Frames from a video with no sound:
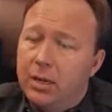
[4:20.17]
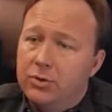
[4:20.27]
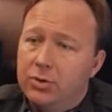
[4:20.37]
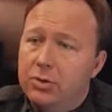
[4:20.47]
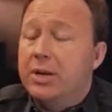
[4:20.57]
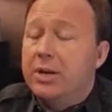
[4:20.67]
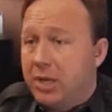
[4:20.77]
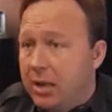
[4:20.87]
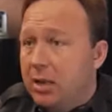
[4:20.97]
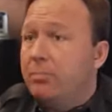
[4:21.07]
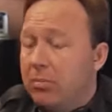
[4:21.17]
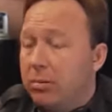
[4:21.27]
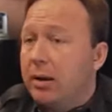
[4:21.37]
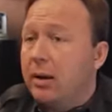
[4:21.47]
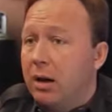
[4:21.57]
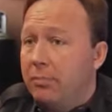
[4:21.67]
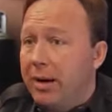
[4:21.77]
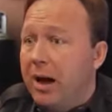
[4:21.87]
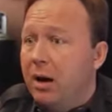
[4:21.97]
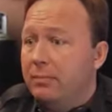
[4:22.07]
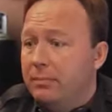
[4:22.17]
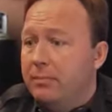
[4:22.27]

to educate the public about